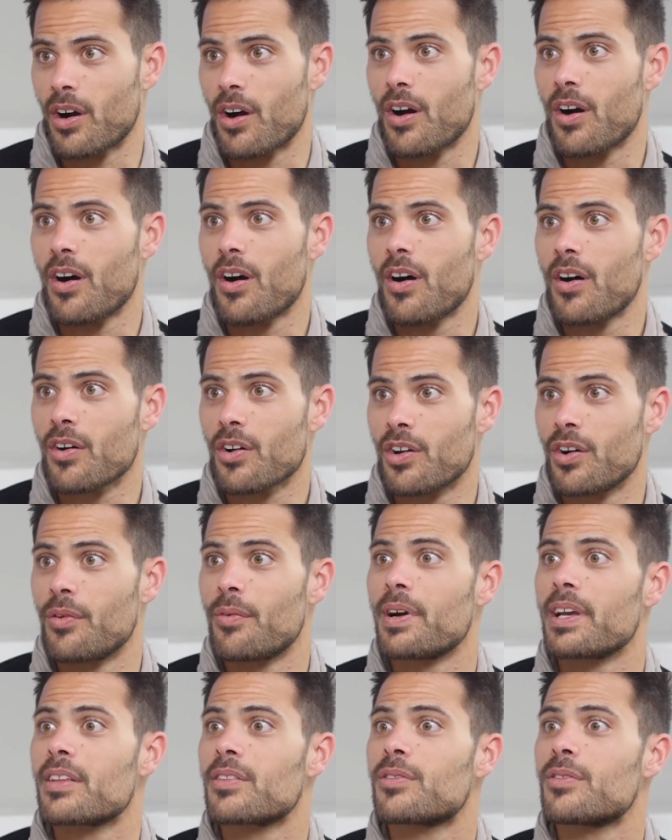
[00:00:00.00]
all
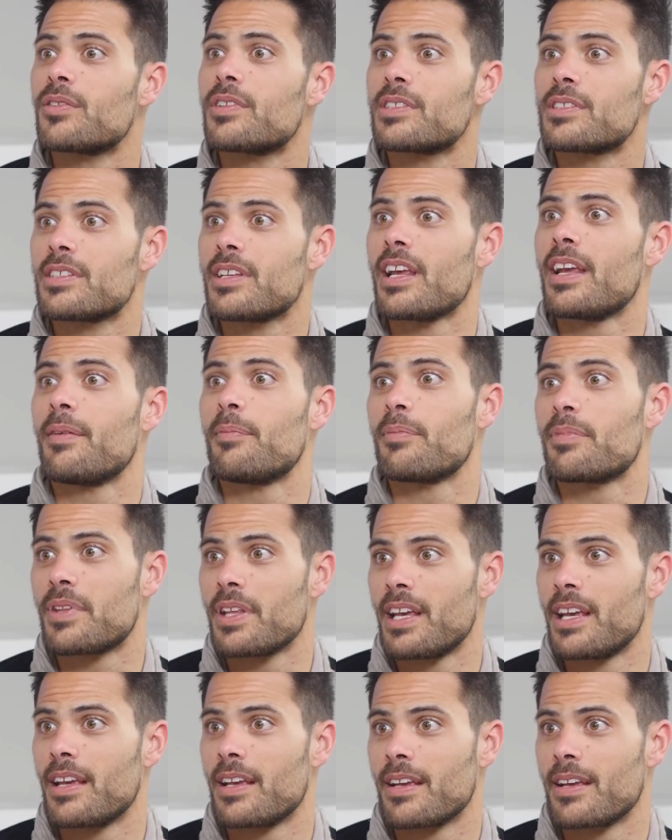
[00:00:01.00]
going through the same
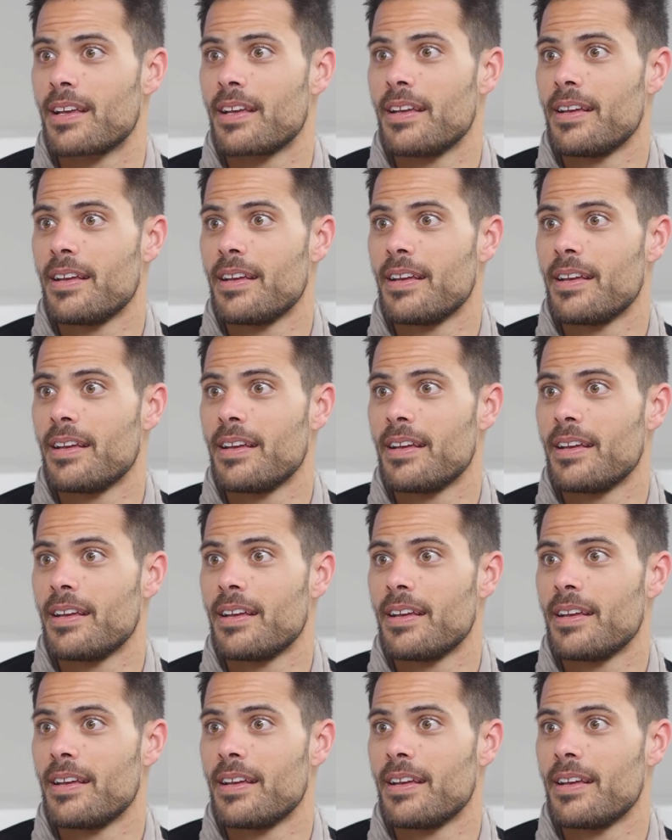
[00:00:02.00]
thing